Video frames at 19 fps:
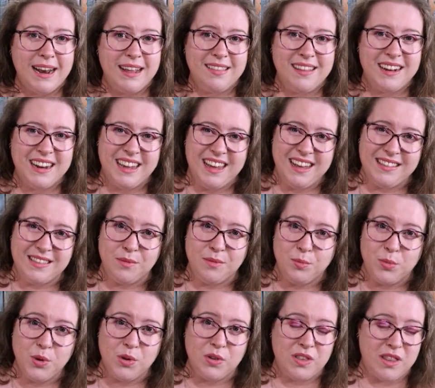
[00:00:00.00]
and then I had some
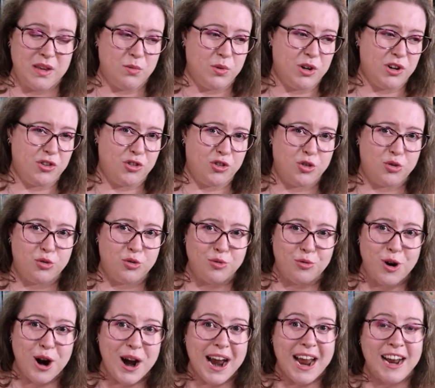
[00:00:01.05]
books that were
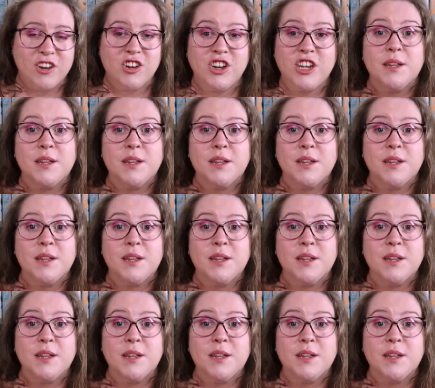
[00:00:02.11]
trash